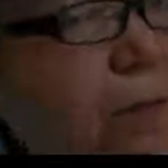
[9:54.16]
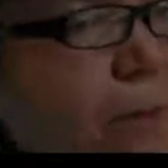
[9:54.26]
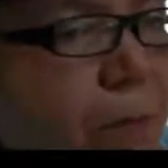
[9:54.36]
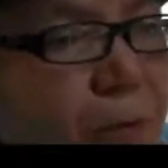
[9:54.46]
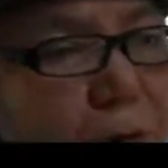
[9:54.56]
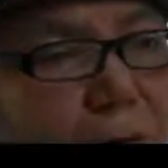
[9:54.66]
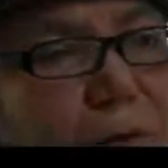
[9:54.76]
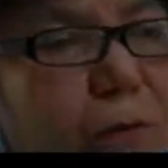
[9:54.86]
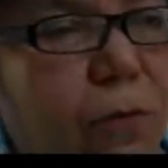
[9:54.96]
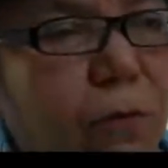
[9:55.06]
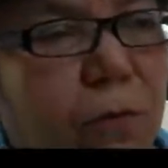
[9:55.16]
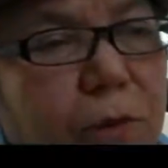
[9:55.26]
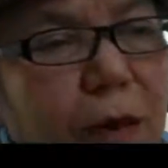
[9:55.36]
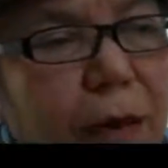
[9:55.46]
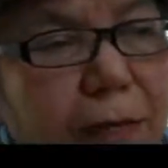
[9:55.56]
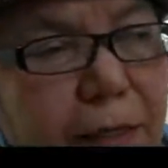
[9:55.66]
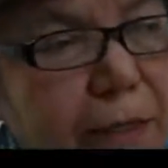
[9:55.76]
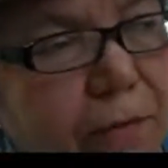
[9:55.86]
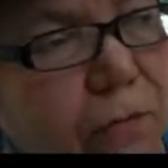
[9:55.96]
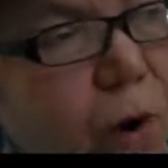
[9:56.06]
people who died
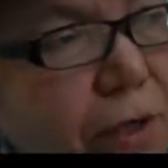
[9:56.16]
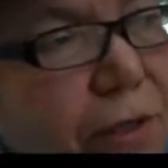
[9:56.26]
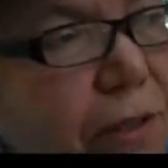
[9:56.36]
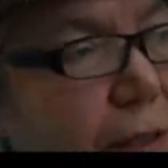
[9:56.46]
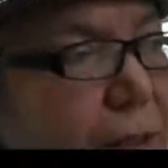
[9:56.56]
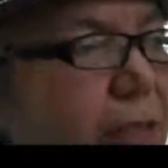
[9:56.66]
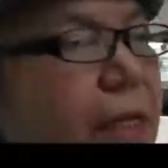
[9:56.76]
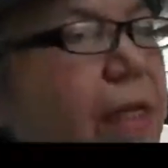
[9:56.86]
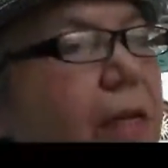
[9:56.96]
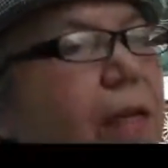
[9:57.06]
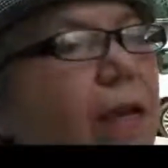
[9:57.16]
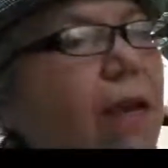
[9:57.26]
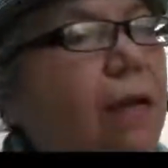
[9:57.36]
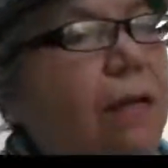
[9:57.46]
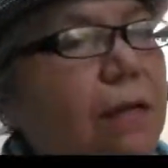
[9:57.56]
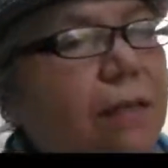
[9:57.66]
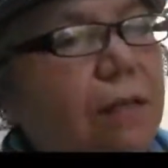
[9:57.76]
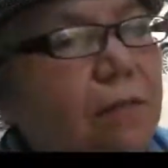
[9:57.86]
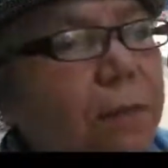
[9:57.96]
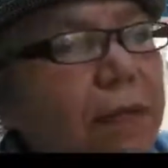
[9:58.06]
in Washington DC and
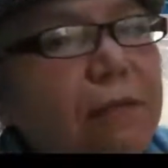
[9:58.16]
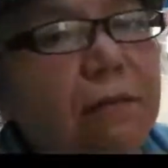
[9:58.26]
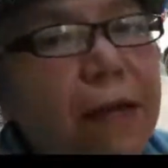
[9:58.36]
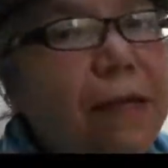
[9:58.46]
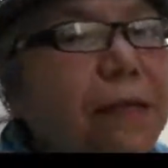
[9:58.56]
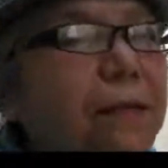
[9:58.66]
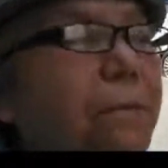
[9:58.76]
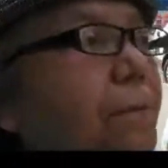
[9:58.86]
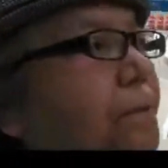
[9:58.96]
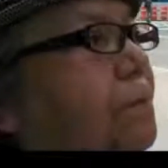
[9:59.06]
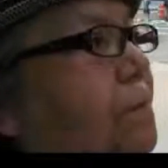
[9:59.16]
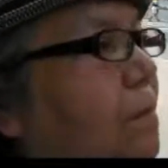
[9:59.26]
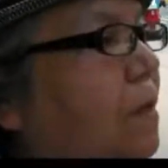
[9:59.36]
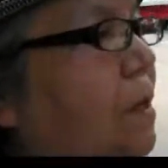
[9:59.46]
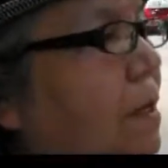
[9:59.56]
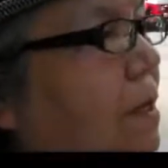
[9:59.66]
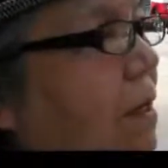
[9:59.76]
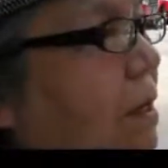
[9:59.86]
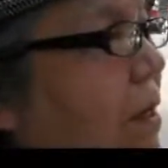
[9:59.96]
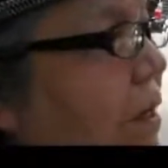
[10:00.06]
in Pennsylvania
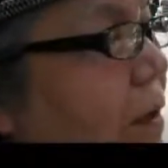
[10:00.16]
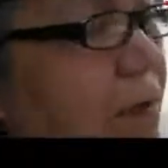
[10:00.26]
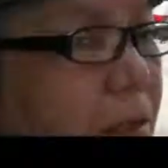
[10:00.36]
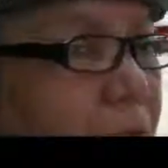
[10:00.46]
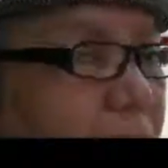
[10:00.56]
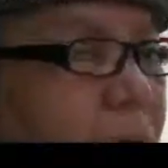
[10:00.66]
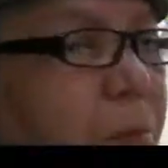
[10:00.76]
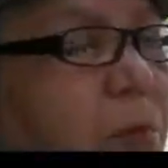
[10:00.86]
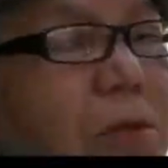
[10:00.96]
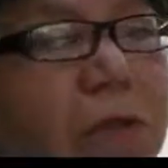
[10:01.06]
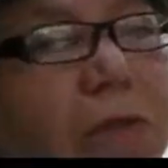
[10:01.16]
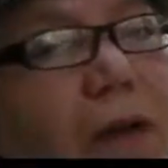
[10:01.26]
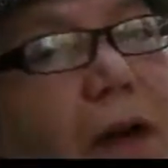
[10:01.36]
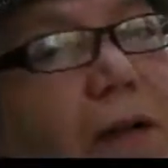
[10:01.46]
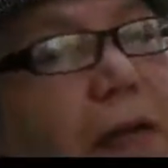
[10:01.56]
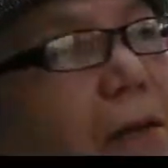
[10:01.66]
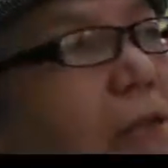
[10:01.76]
and also the people who are now